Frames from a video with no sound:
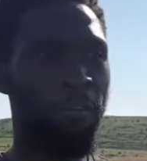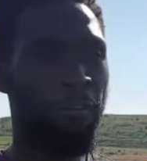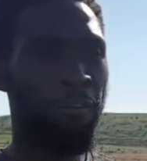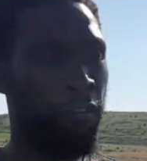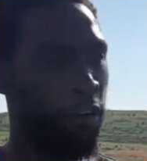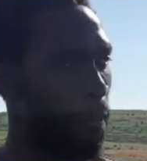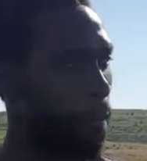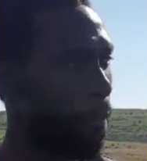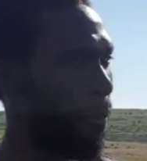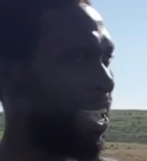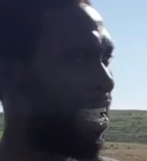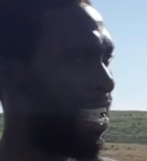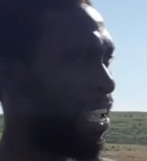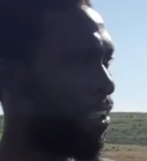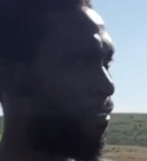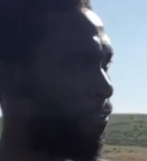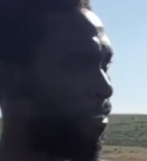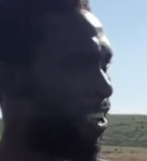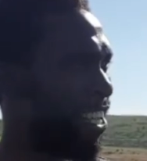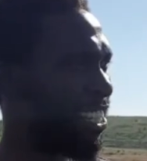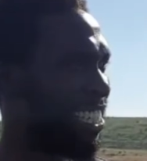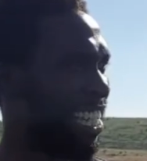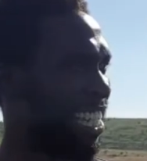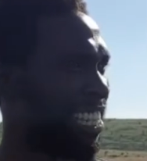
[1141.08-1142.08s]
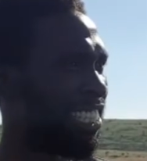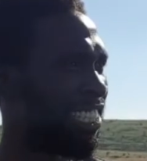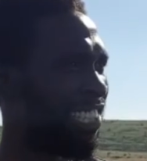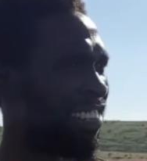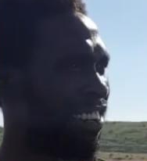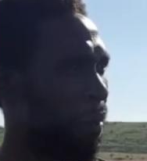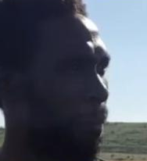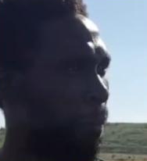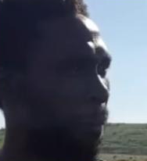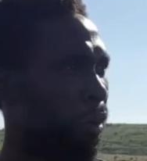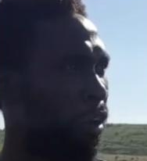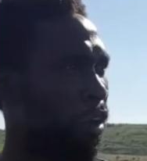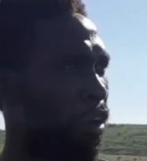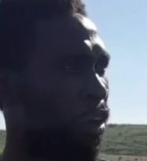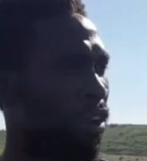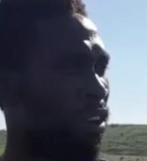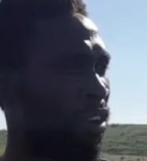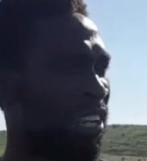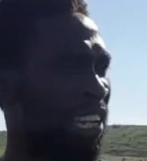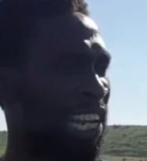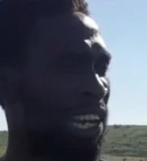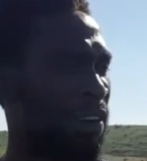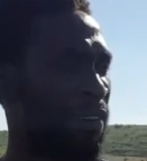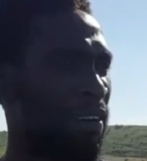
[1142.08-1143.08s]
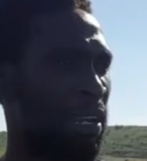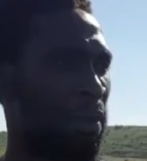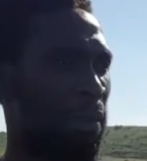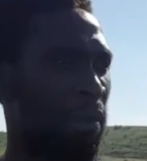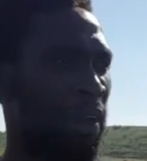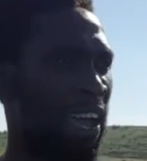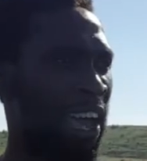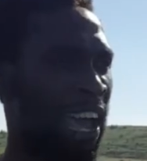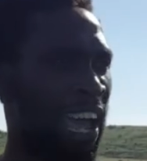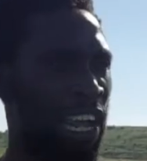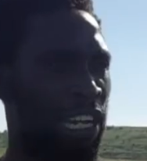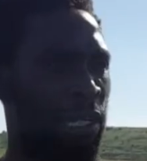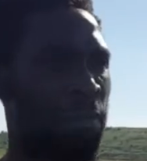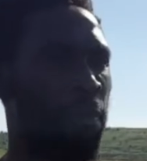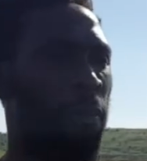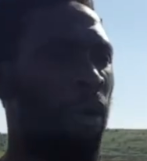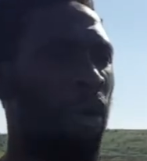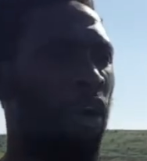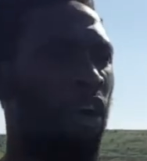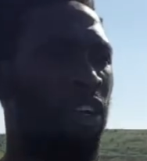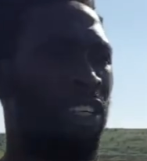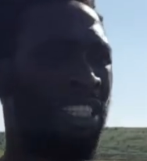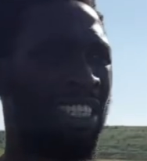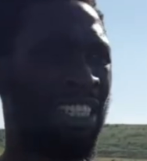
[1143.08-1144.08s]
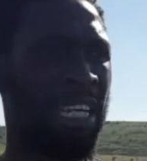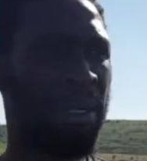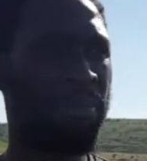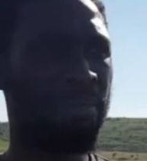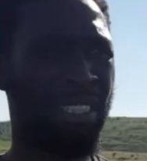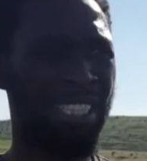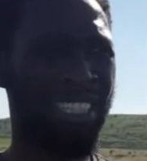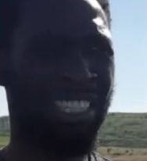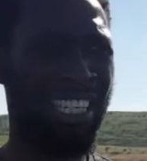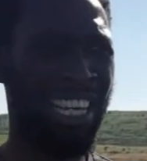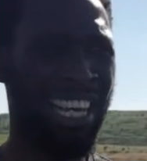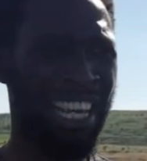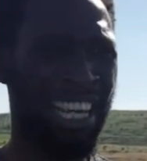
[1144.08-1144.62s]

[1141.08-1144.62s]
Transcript: But for me, things like this are important. There are important steps